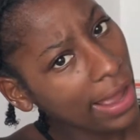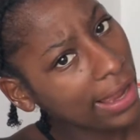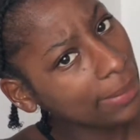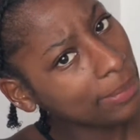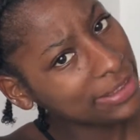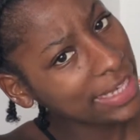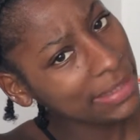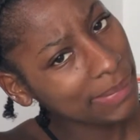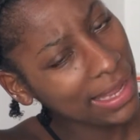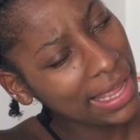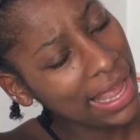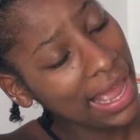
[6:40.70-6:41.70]
I protect
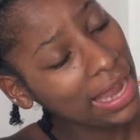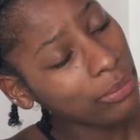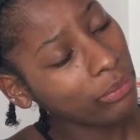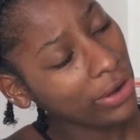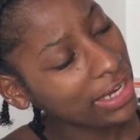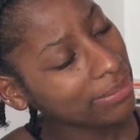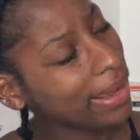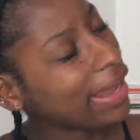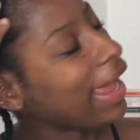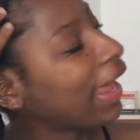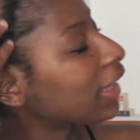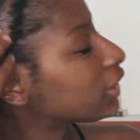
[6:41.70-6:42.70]
my hair, I braid my
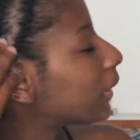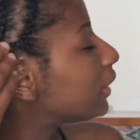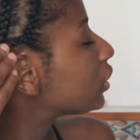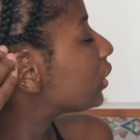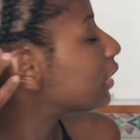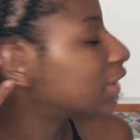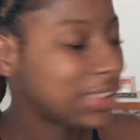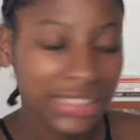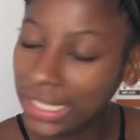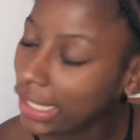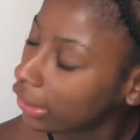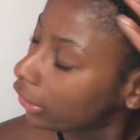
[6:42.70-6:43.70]
hair. So as you can
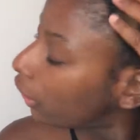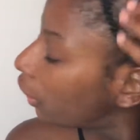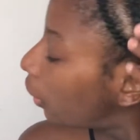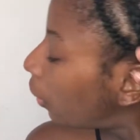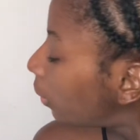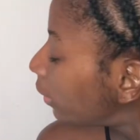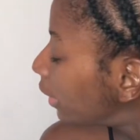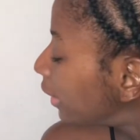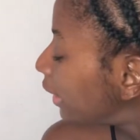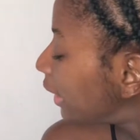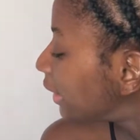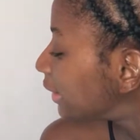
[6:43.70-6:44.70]
see, all
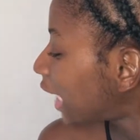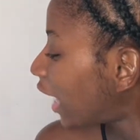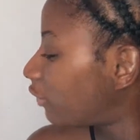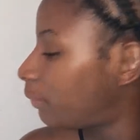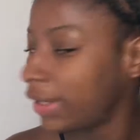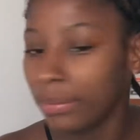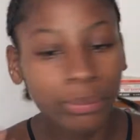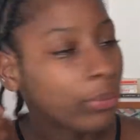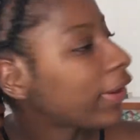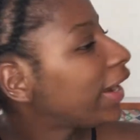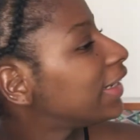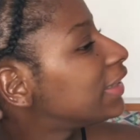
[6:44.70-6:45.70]
of these have been
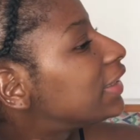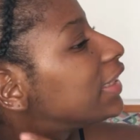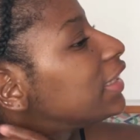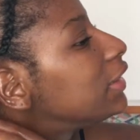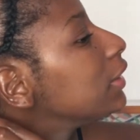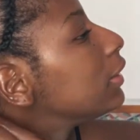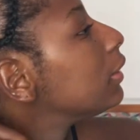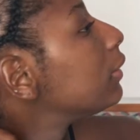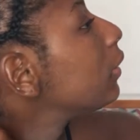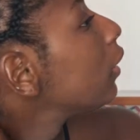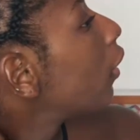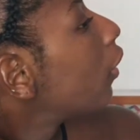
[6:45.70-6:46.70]
braided
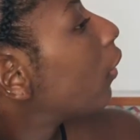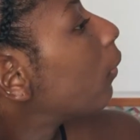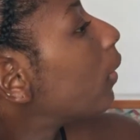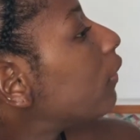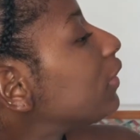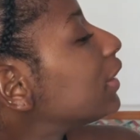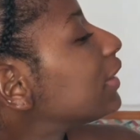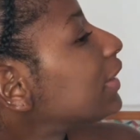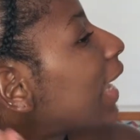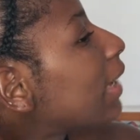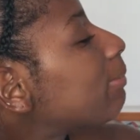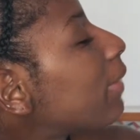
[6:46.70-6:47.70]
with the
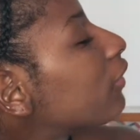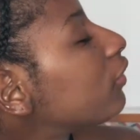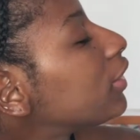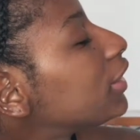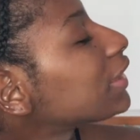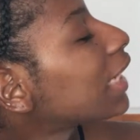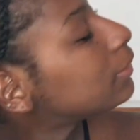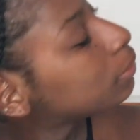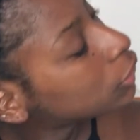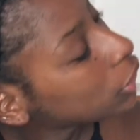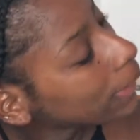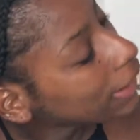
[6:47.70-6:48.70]
same method as
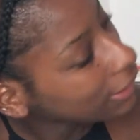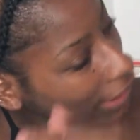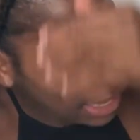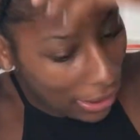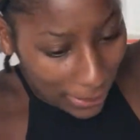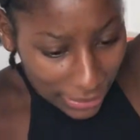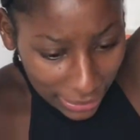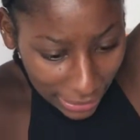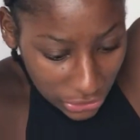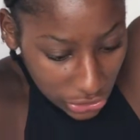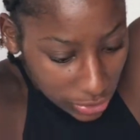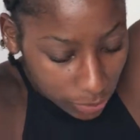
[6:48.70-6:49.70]
I'm doing now. And then
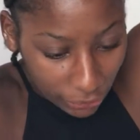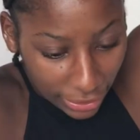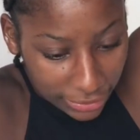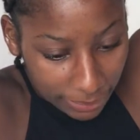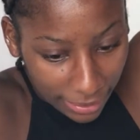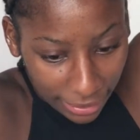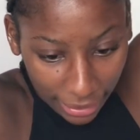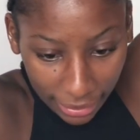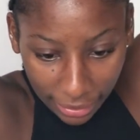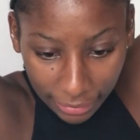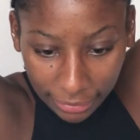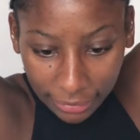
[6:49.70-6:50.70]
I just braid my
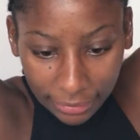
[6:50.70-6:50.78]
hair.